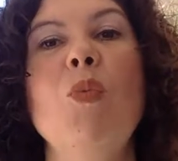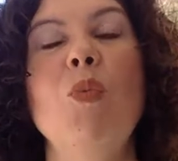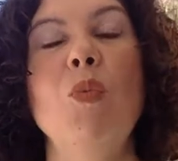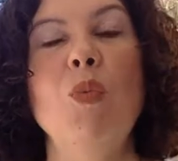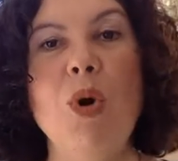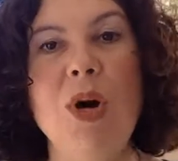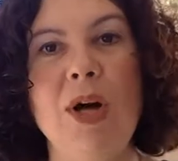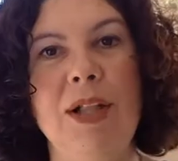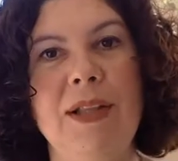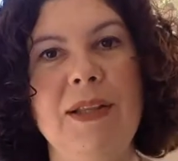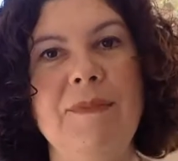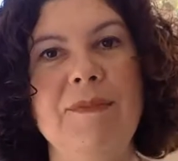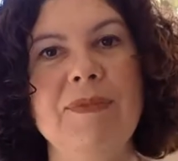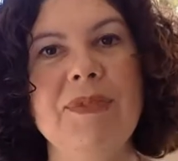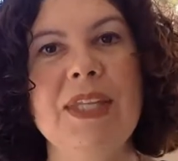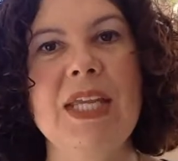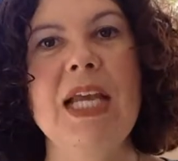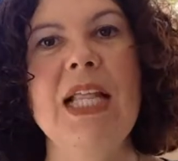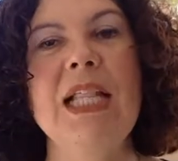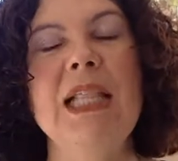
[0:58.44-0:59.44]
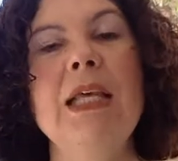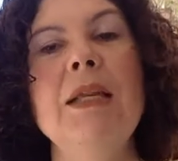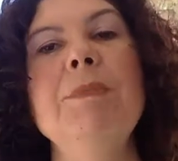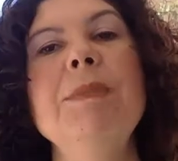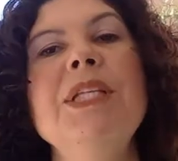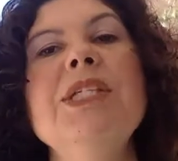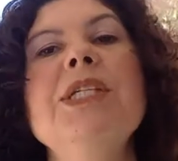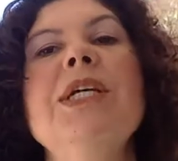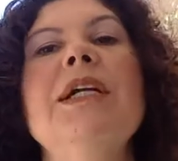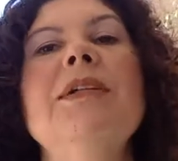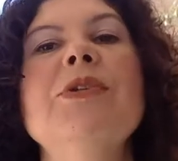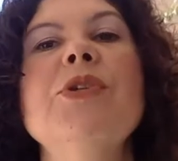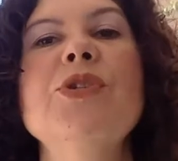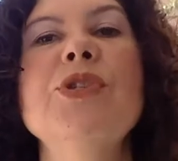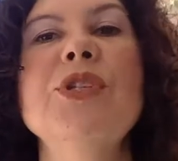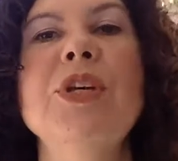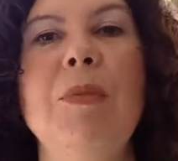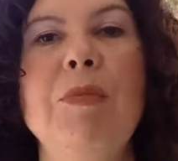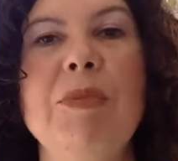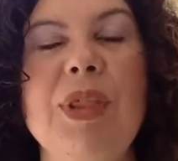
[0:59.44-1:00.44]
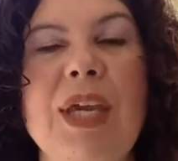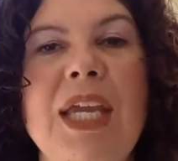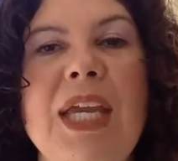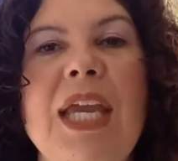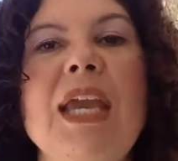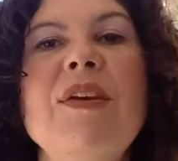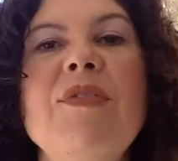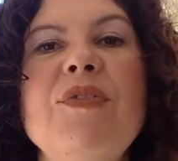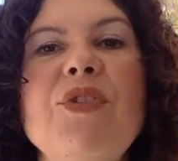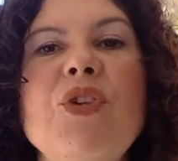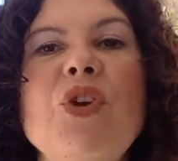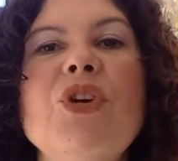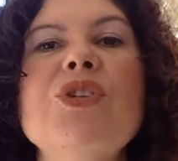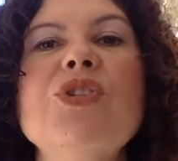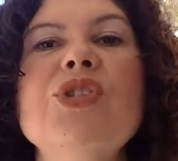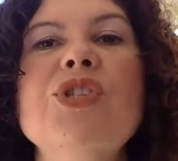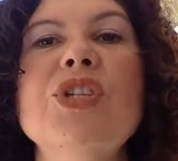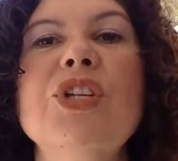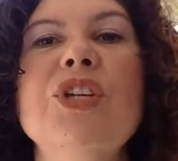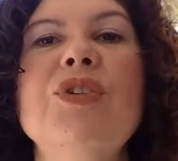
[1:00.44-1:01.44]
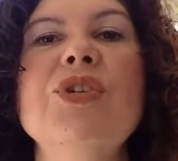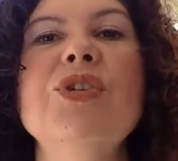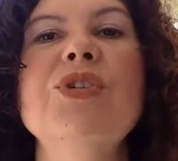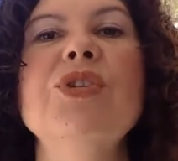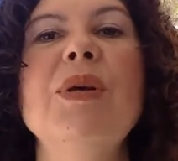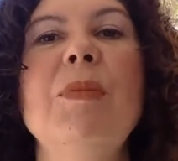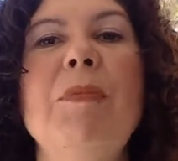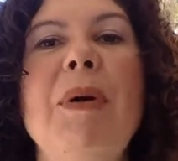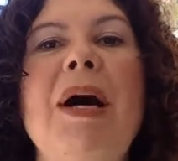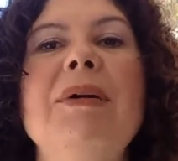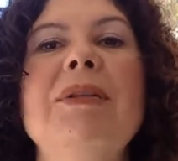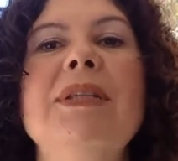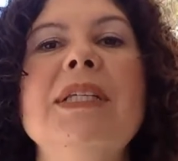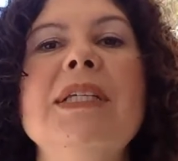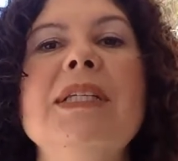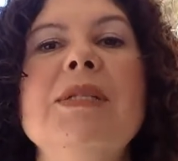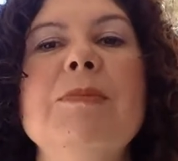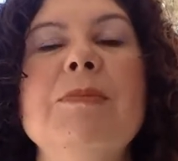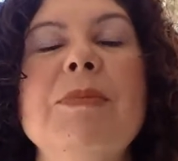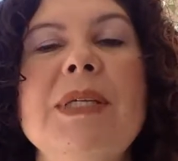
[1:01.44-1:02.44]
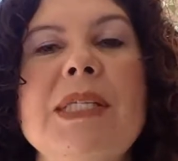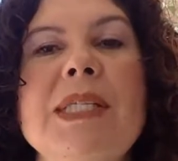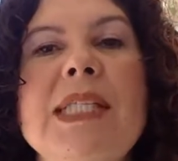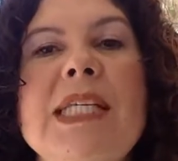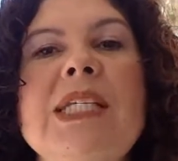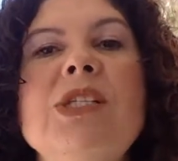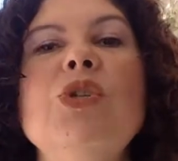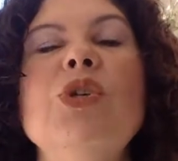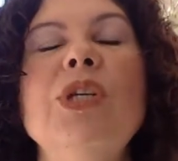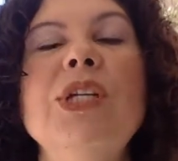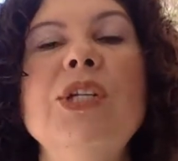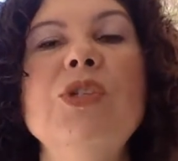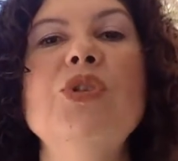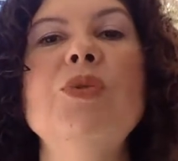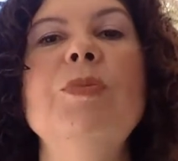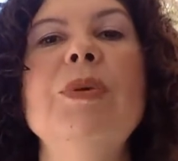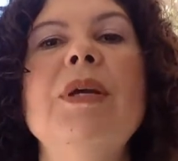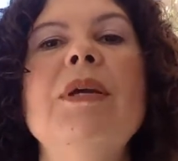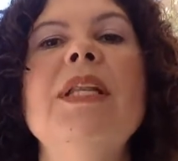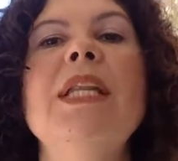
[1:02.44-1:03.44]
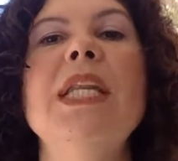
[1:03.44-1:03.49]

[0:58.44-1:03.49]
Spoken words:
Well, let me tell you something. If you're serious about this business, you need to be